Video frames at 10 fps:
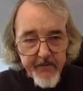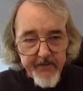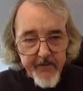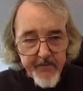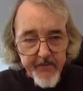
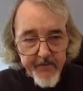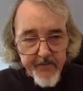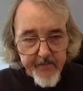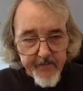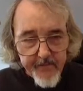went from
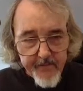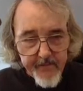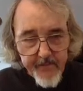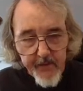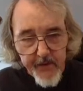
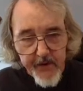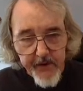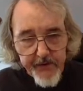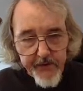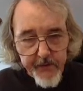what we
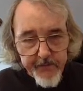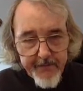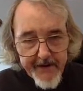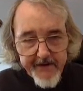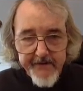call the
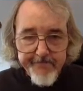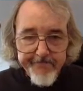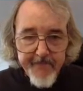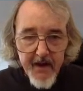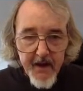tombs base,
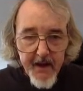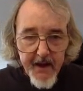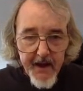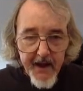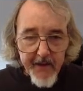
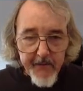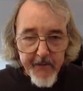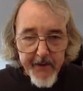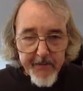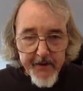
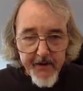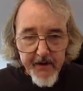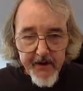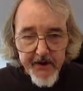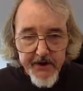and we went up
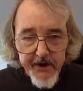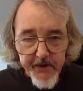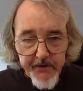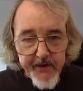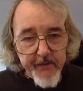here to look at a
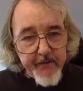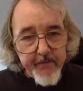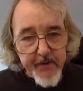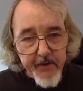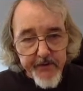shelter that
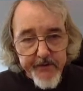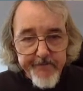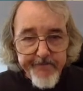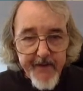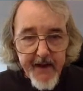we
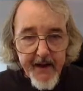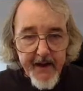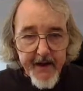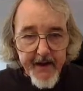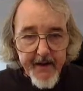built.
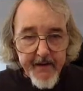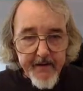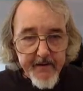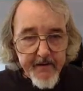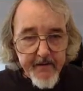
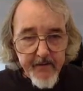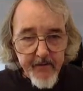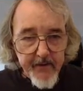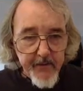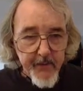And
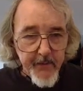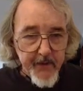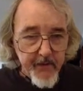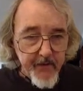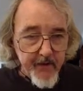then we
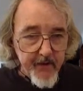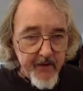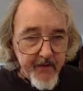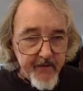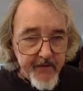went over
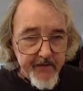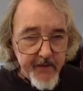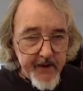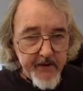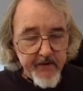
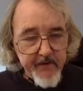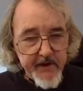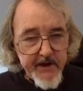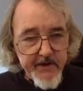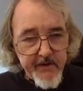this way to a
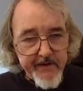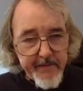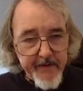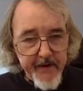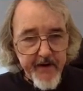village. We
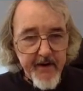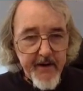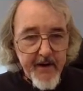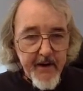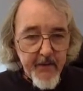slept
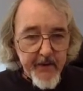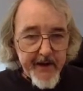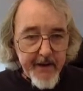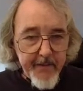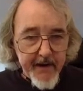there.
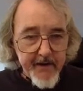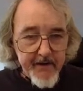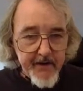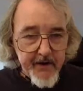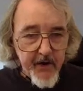We came back
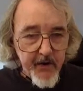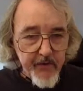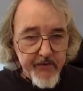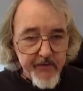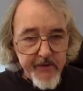along the
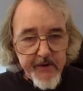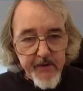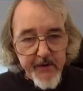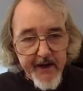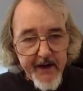coast,
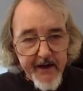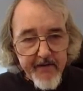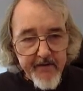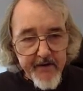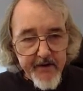went into a
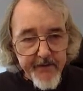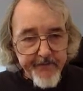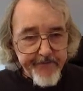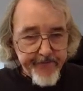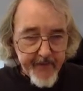cave
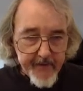here,